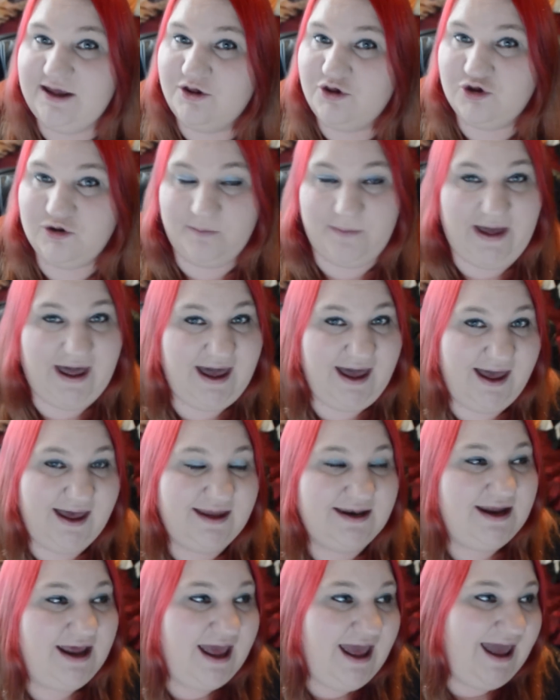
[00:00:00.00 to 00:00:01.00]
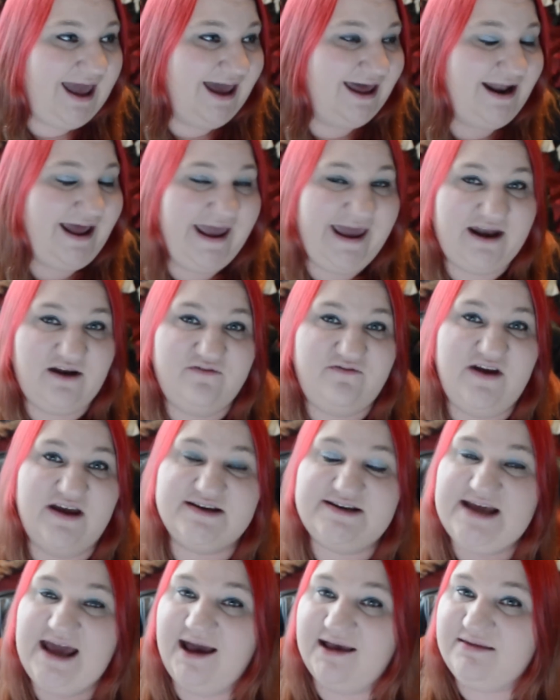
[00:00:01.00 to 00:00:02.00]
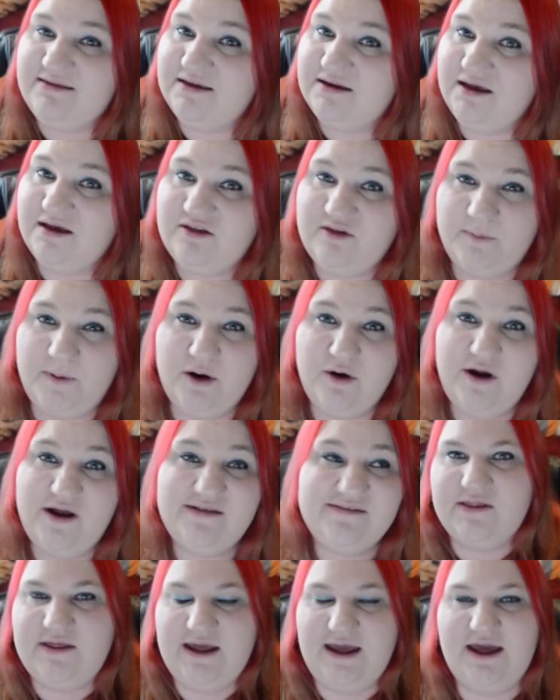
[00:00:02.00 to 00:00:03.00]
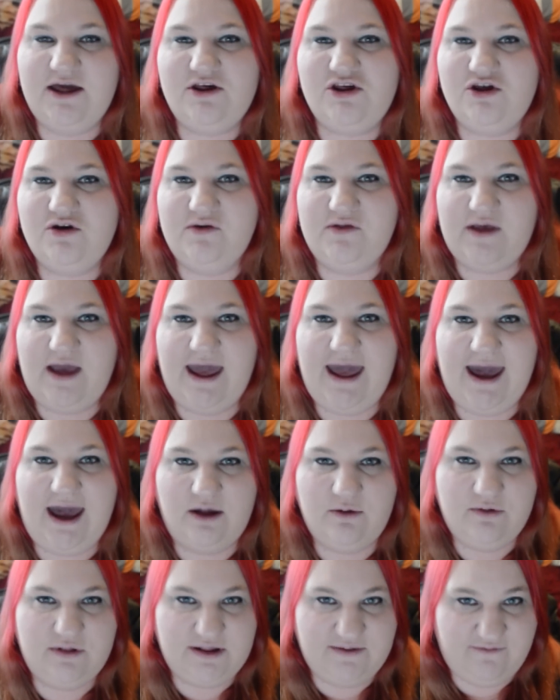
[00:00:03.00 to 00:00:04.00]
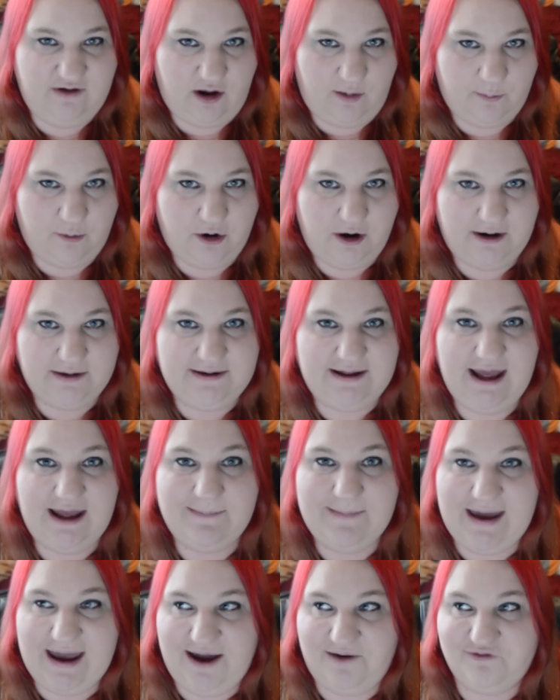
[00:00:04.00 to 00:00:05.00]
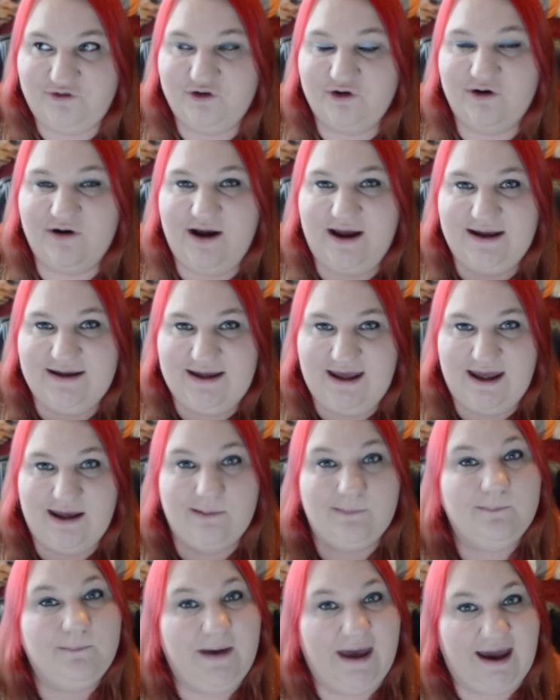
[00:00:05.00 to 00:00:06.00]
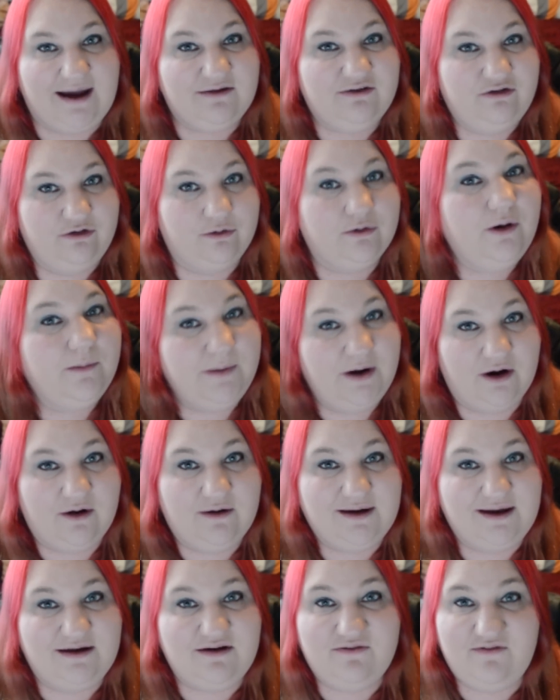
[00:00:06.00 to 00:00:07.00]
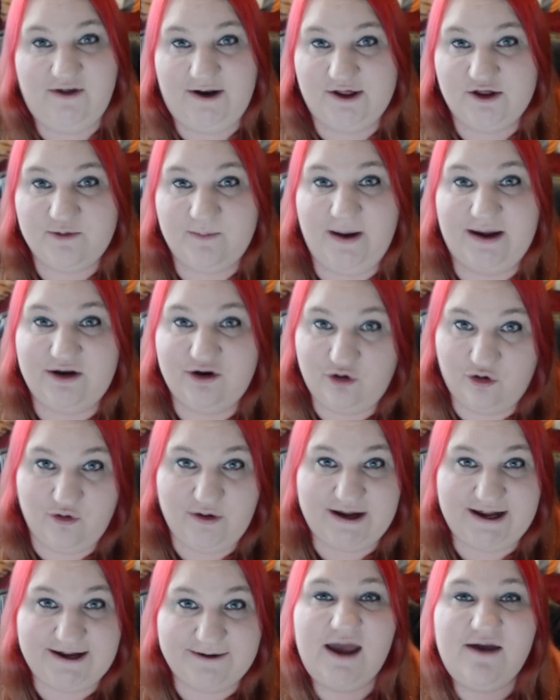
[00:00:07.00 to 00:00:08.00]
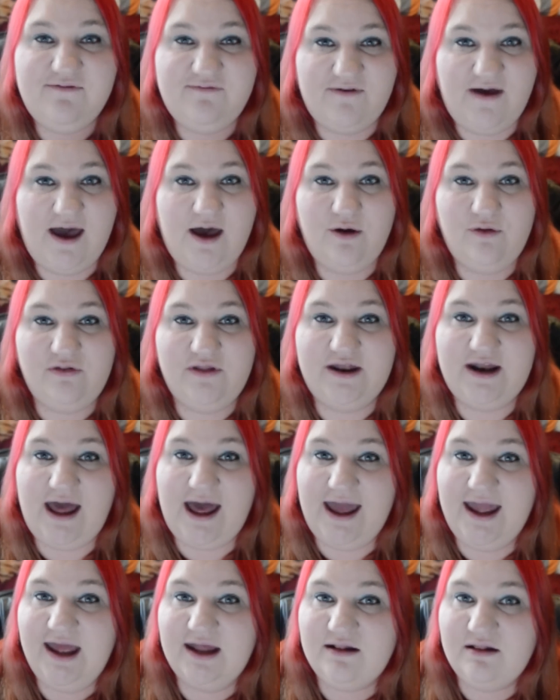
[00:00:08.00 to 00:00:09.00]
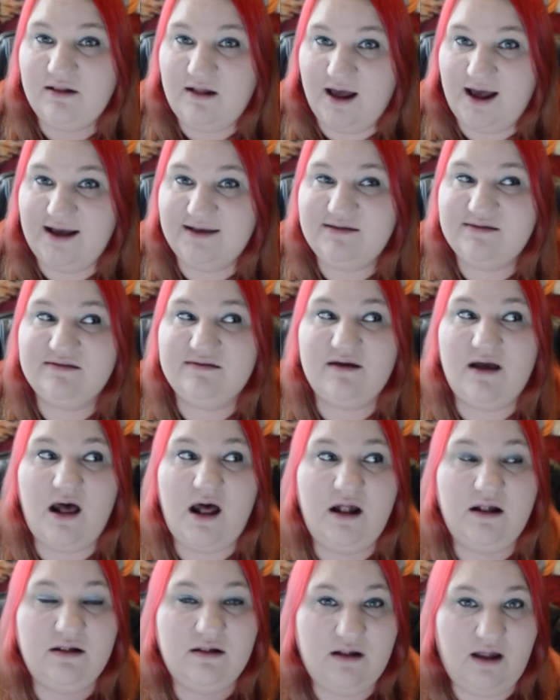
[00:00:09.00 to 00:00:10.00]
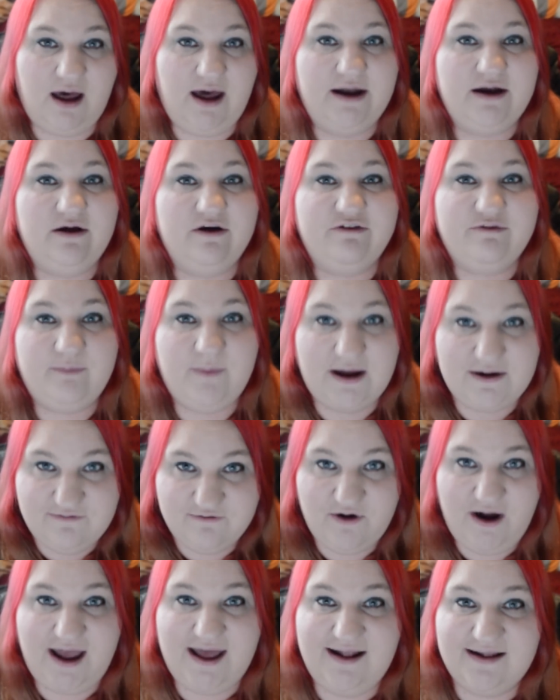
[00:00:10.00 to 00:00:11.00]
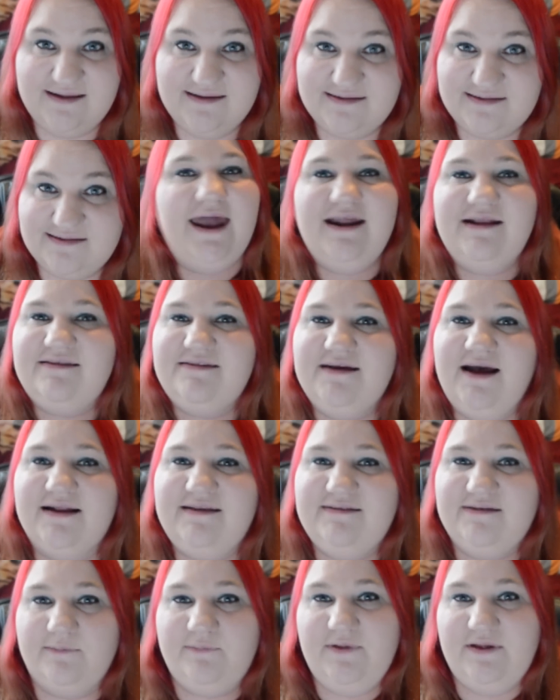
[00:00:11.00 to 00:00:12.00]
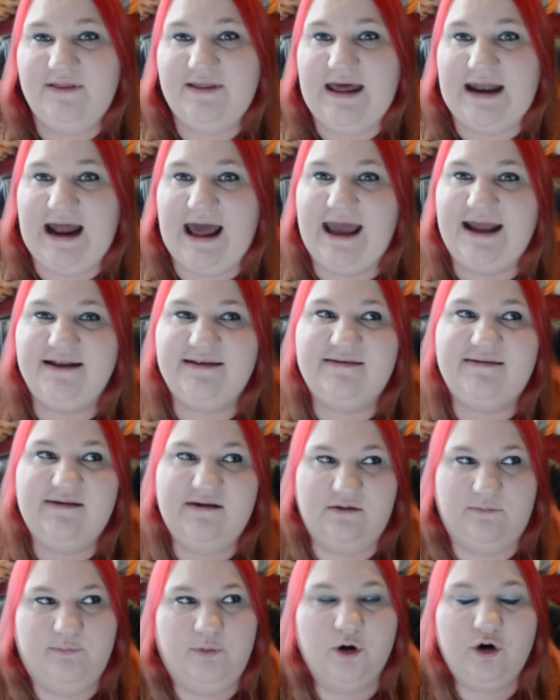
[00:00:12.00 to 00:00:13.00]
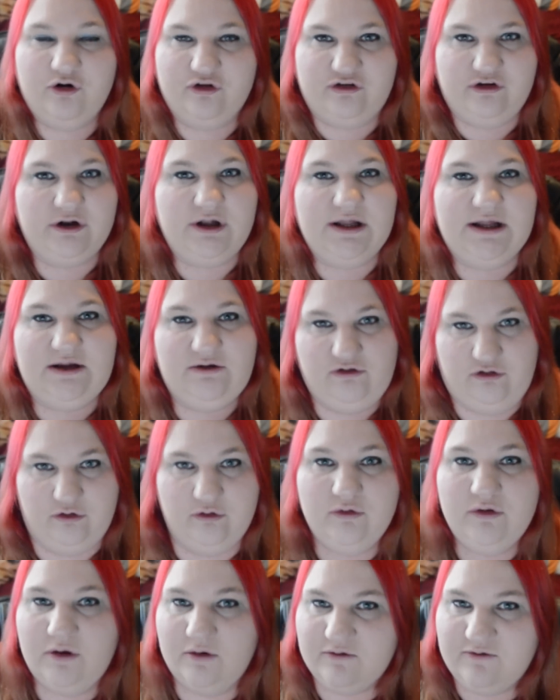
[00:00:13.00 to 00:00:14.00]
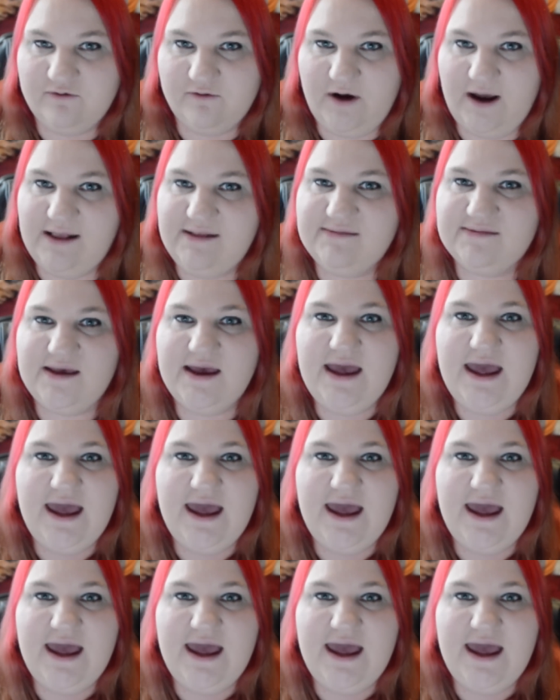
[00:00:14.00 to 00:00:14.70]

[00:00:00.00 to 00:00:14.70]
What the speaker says: in Japan, and I had a fantastic experience. The issues I had with living abroad came after I came back to America to finish my degree. I found that I had lost a lot of my friends. And it's not something that I did personally to those friends,